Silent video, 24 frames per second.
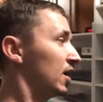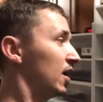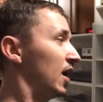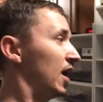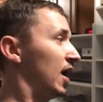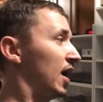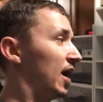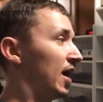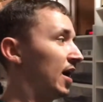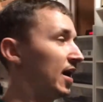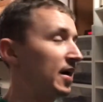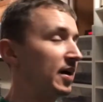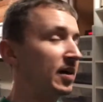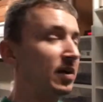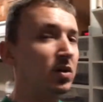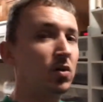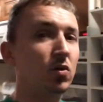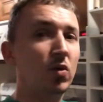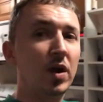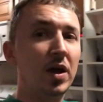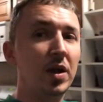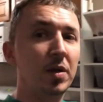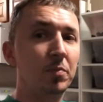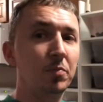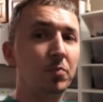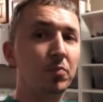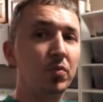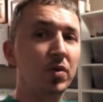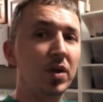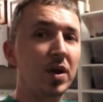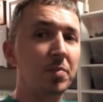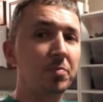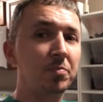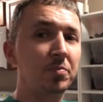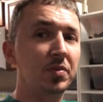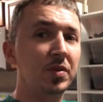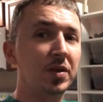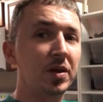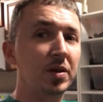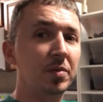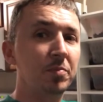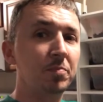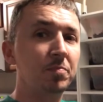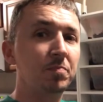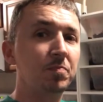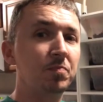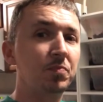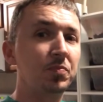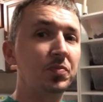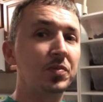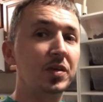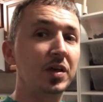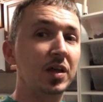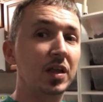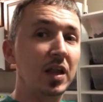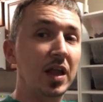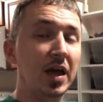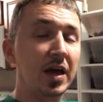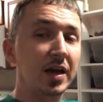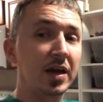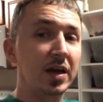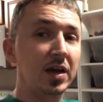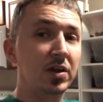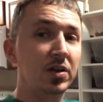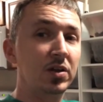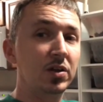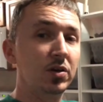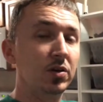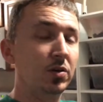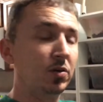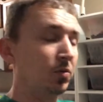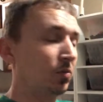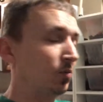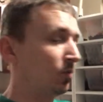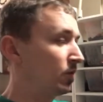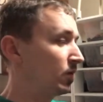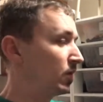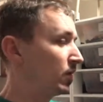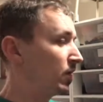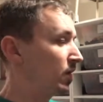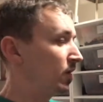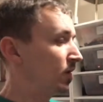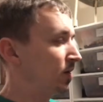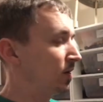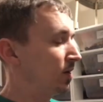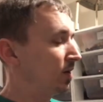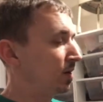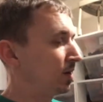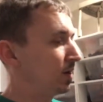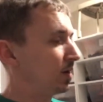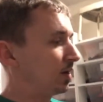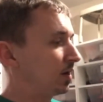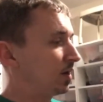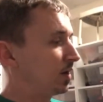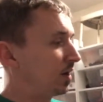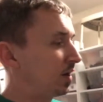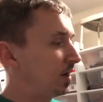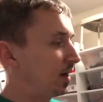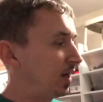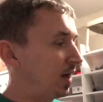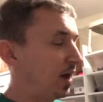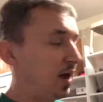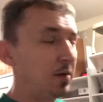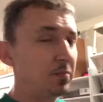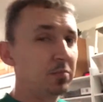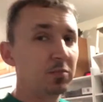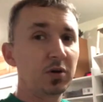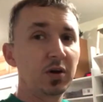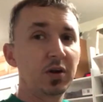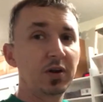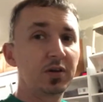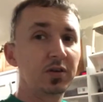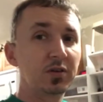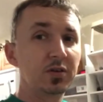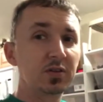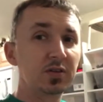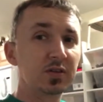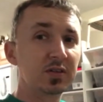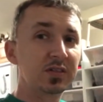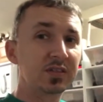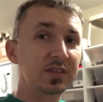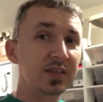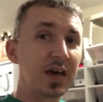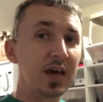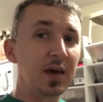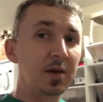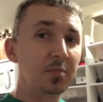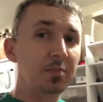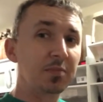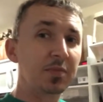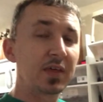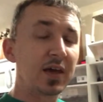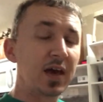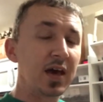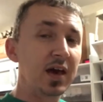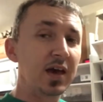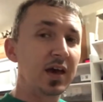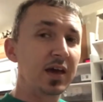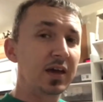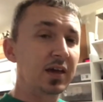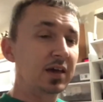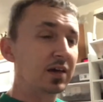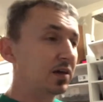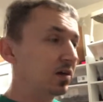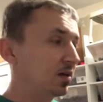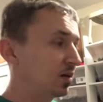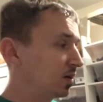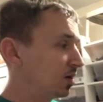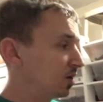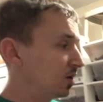I go ahead and prep them like I do. And I'm gonna do the same thing